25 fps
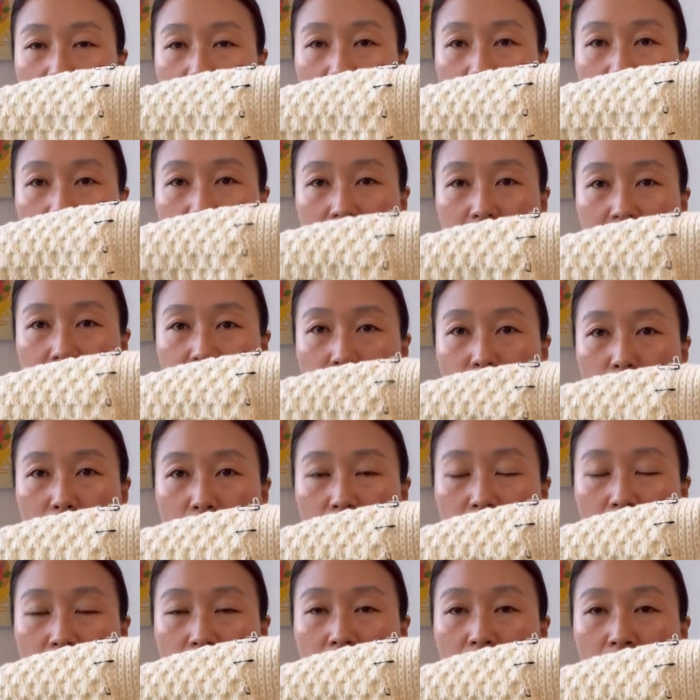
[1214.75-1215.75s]
This
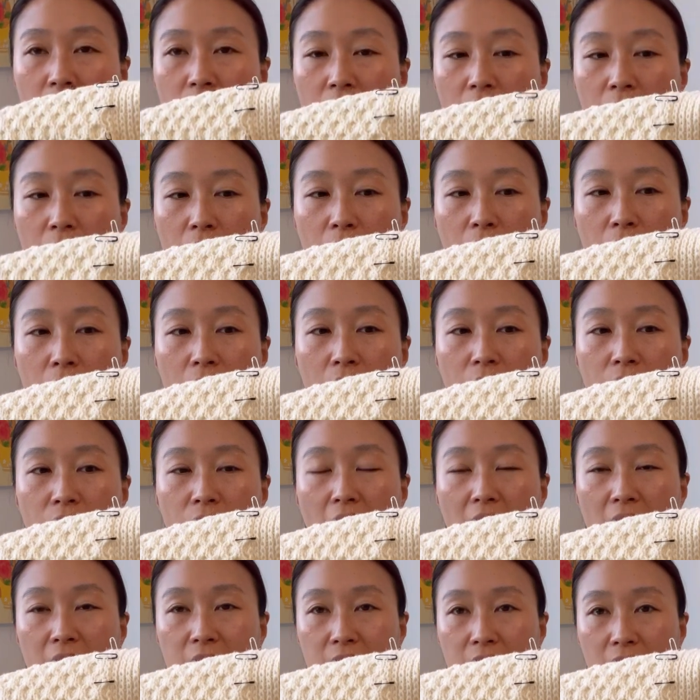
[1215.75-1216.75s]
front
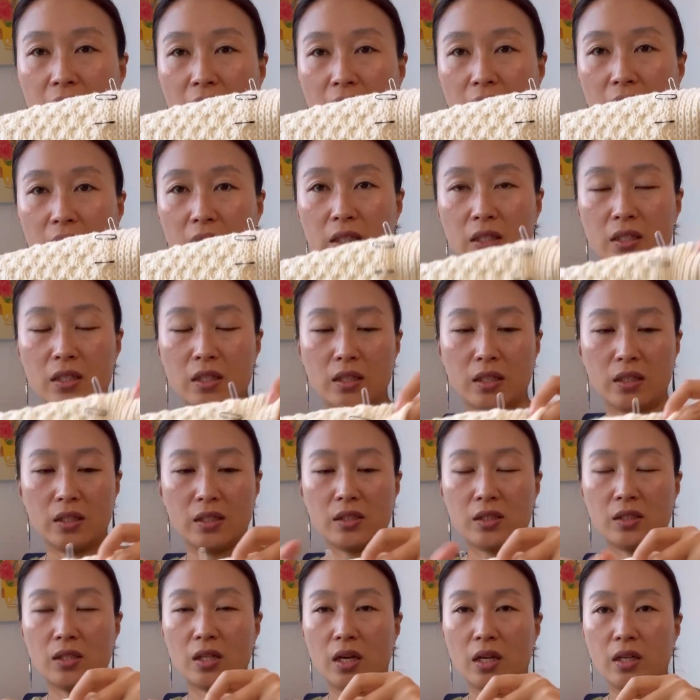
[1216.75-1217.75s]
right side
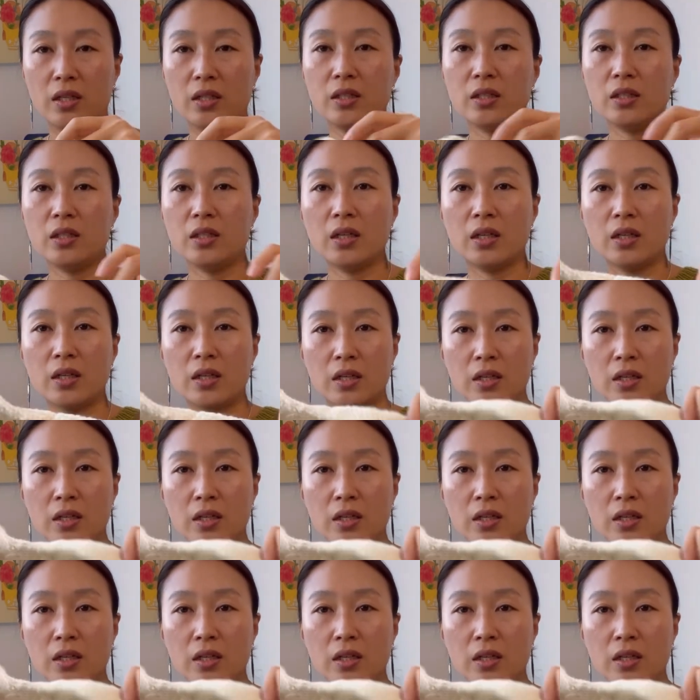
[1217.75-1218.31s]
is done,